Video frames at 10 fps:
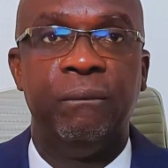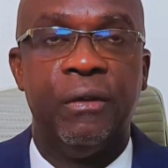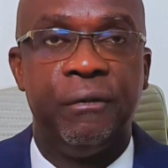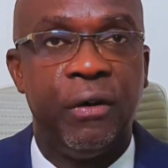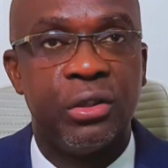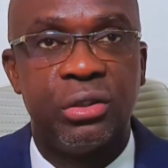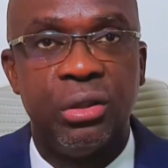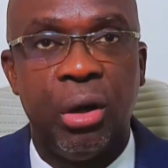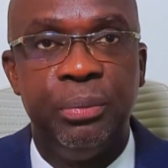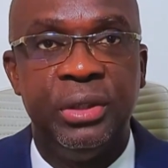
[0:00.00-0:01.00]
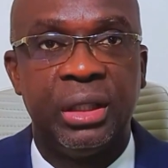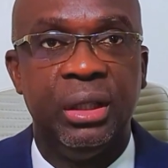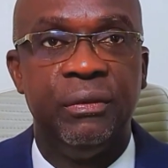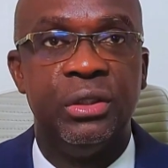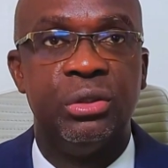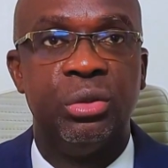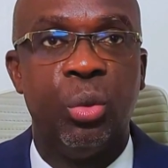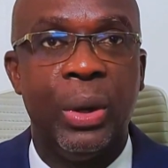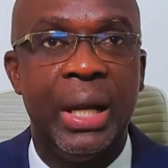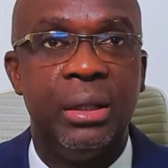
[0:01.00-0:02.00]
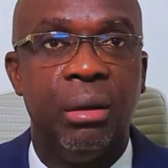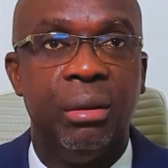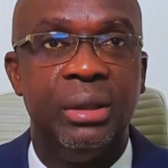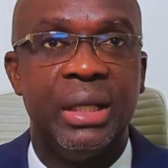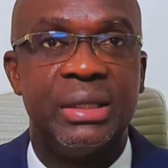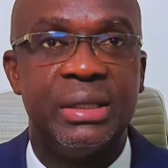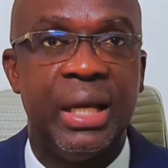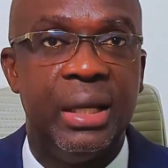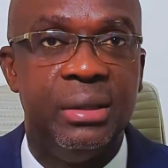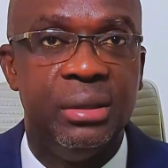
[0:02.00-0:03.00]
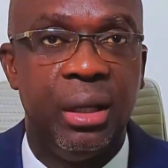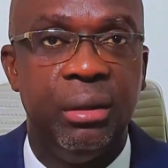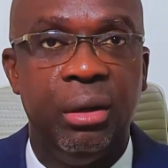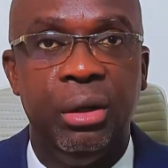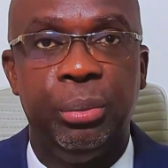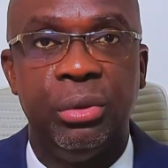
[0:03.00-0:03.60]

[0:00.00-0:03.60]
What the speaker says: the first objective is to, one, understand the